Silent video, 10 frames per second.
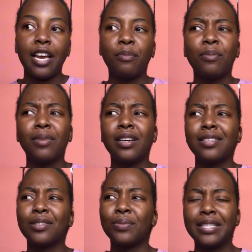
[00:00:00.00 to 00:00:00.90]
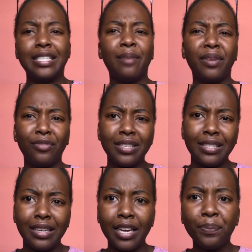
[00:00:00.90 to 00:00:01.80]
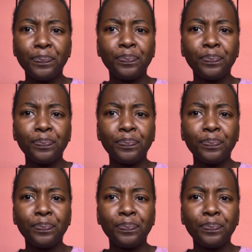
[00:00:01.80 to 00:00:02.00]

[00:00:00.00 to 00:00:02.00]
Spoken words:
I remember this one time my friends and I,